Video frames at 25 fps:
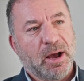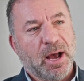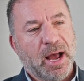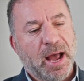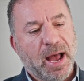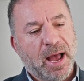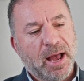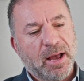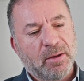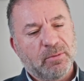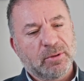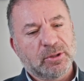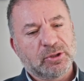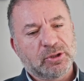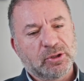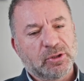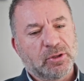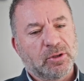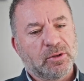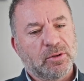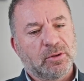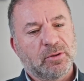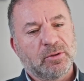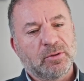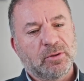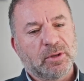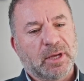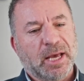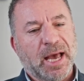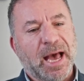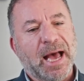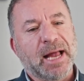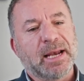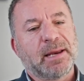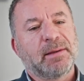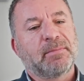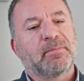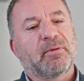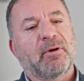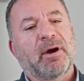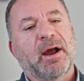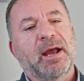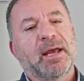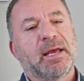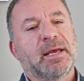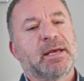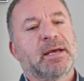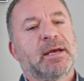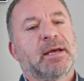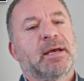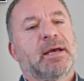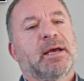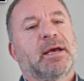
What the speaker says: How would you calibrate